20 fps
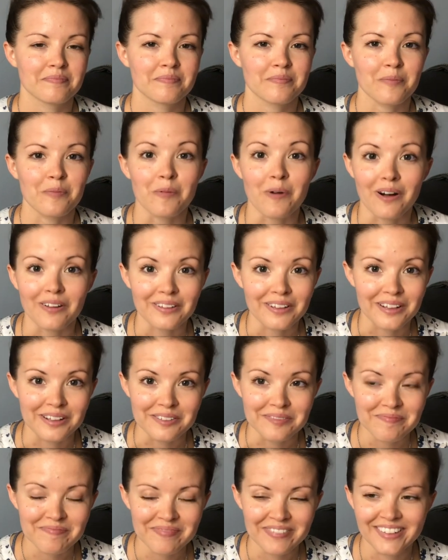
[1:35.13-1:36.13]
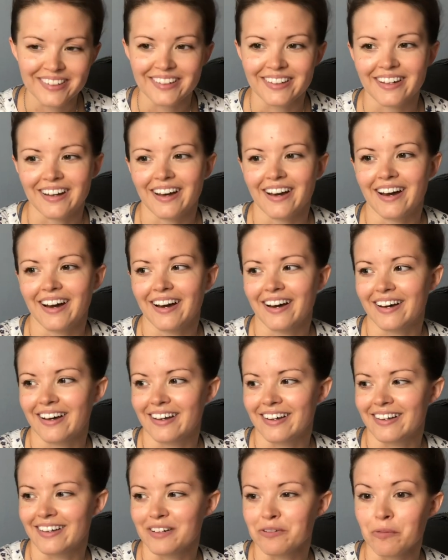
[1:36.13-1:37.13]
Welcome.
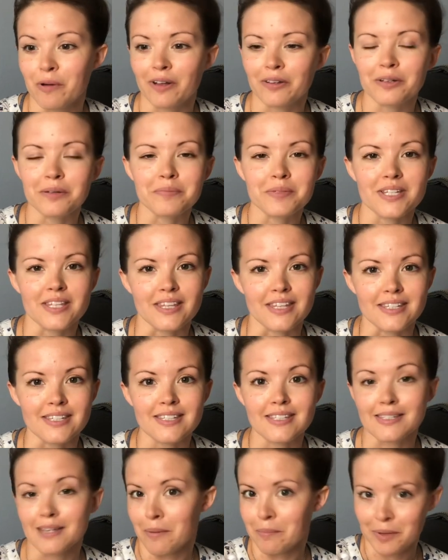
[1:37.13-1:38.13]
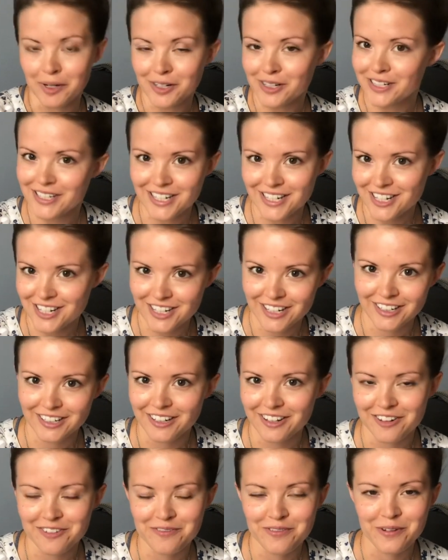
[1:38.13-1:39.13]
Welcome to this summer edition
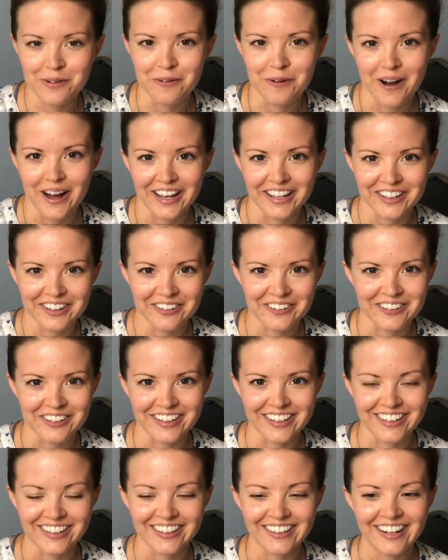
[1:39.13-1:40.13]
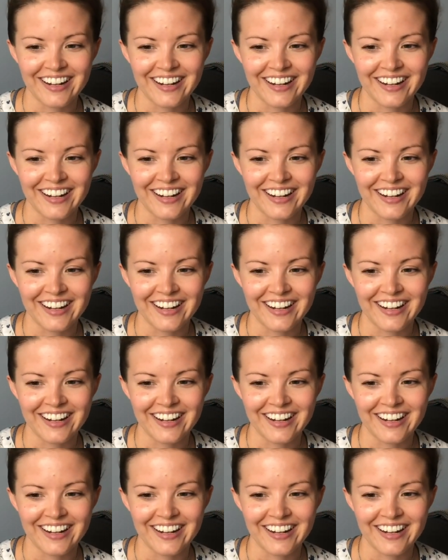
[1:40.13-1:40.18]
of the Quiet Corner.